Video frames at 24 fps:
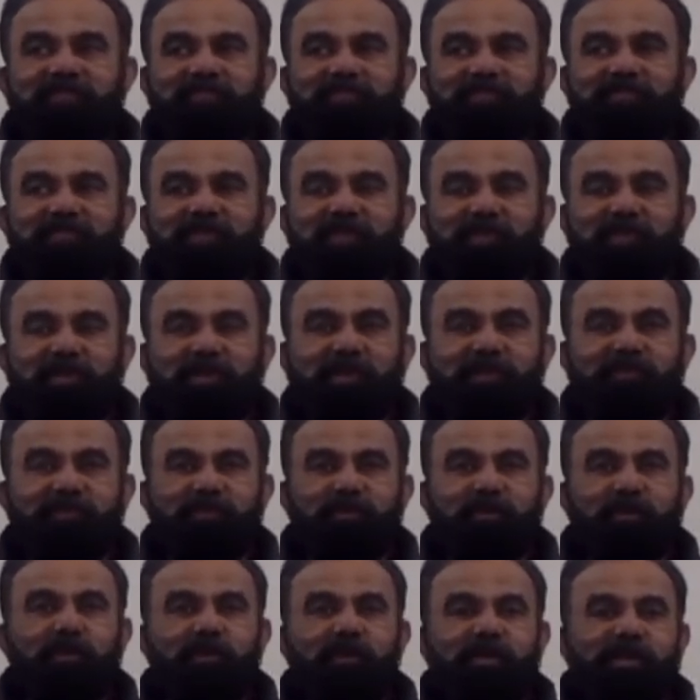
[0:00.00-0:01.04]
Even after
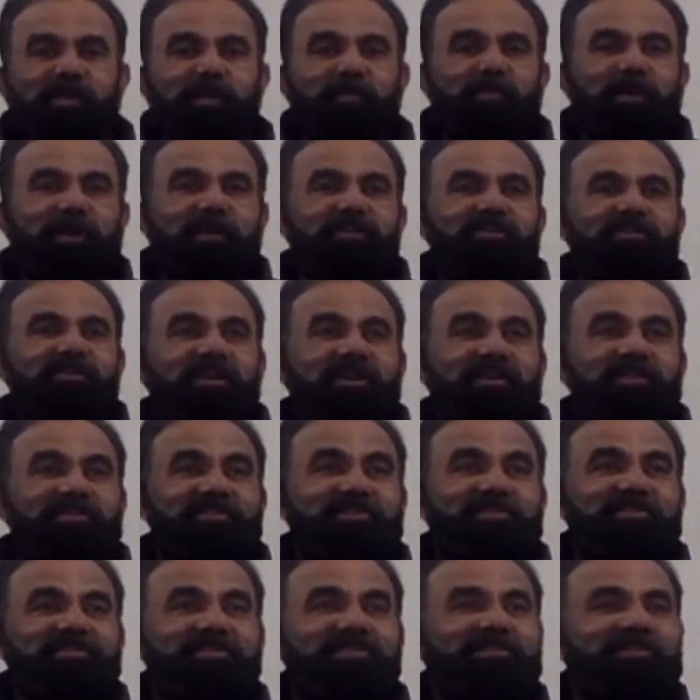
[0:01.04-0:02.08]
loading it by
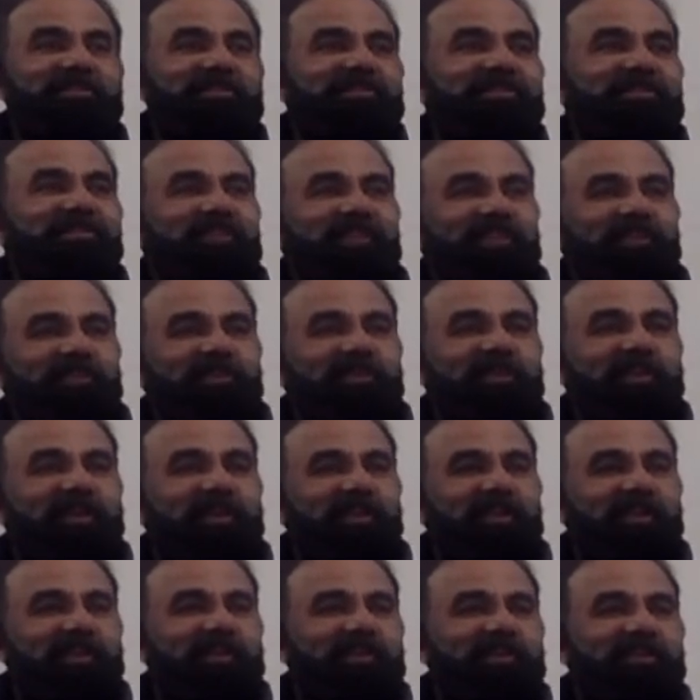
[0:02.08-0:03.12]
tons, it only
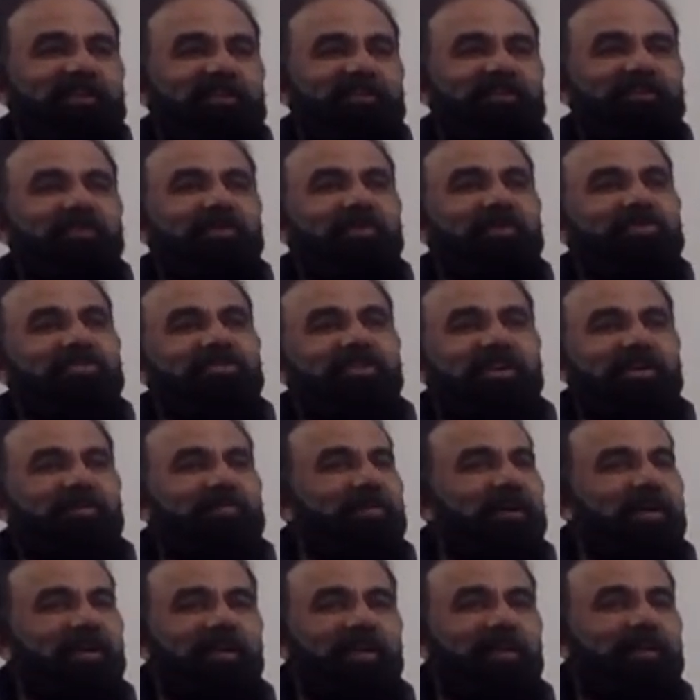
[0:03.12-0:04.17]
like goes down
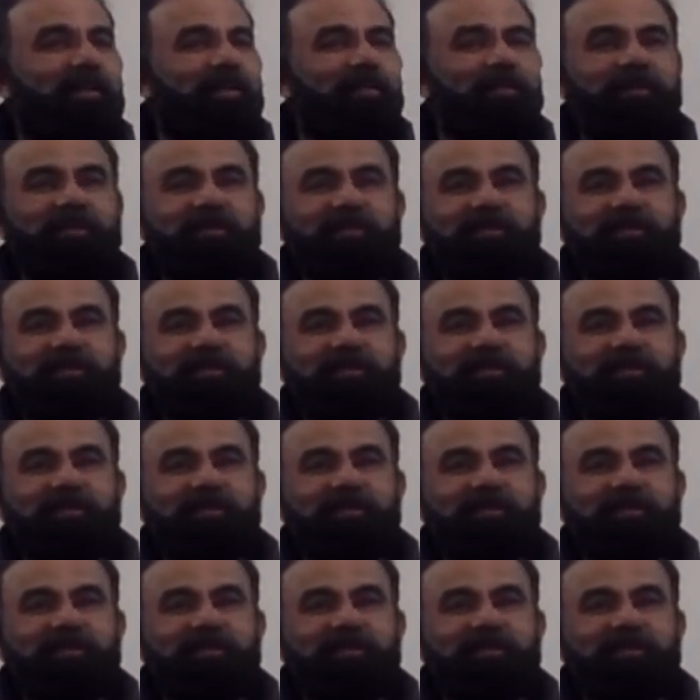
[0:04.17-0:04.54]
by a little bit.